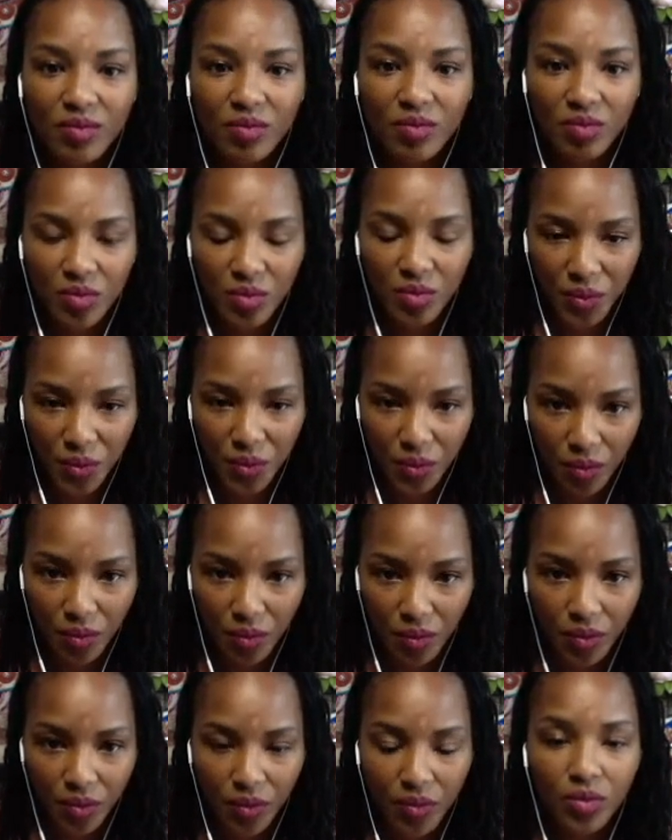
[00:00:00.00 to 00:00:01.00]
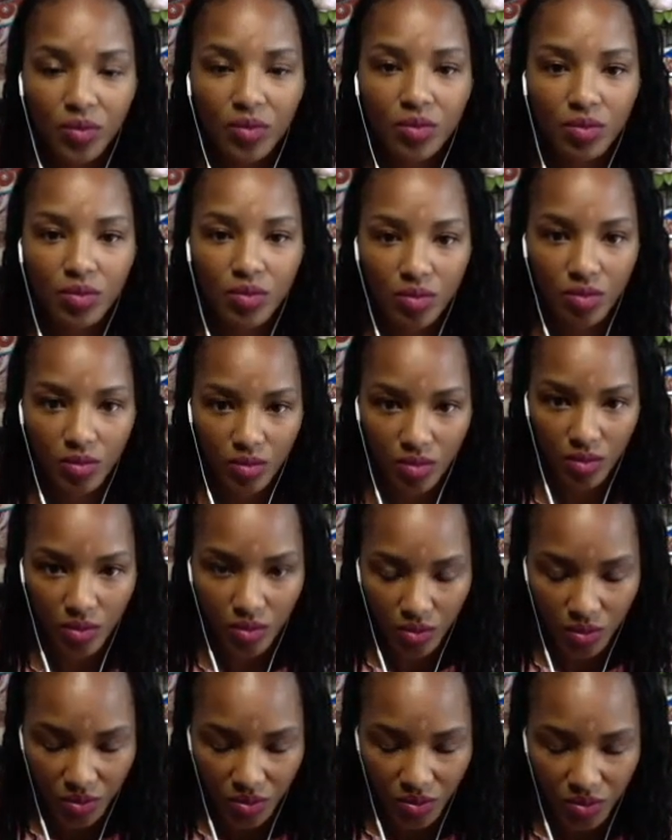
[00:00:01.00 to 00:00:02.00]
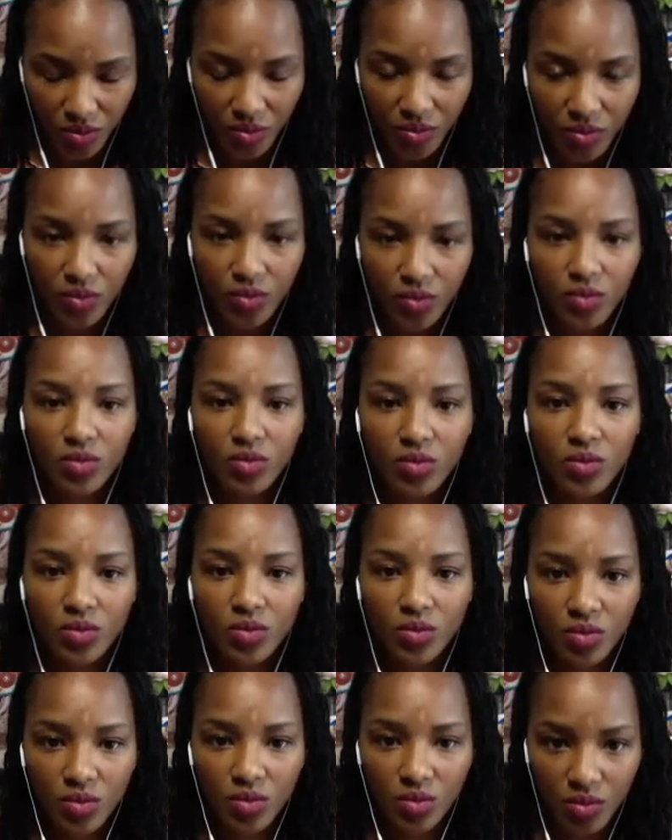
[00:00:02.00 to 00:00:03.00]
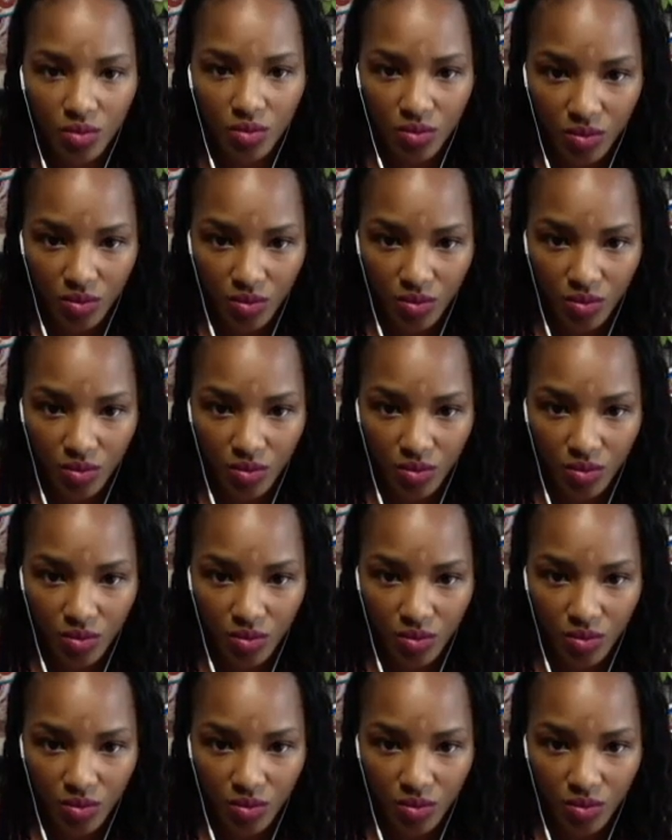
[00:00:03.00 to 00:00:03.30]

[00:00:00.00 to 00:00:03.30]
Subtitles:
(not speaking)